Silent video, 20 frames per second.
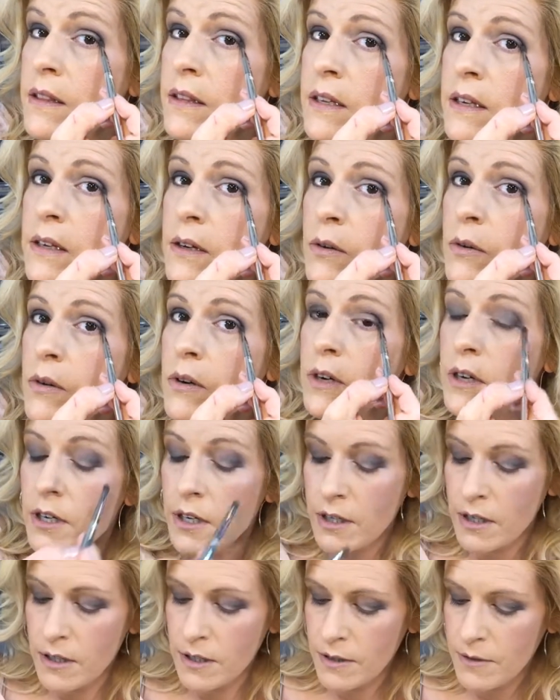the
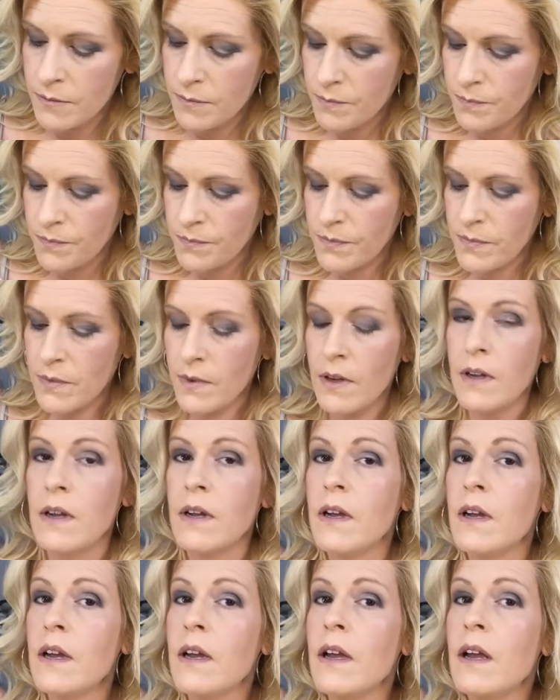corner.
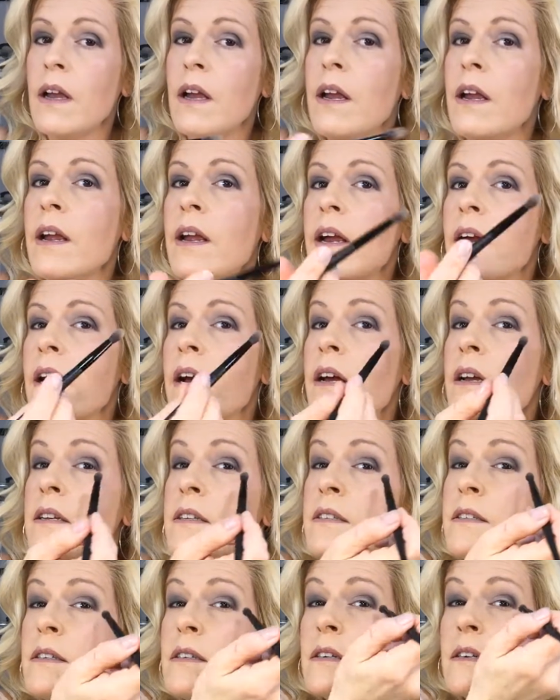
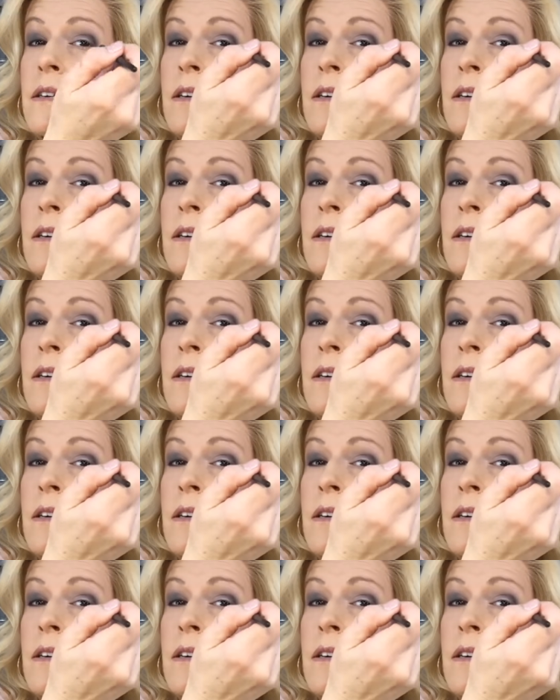And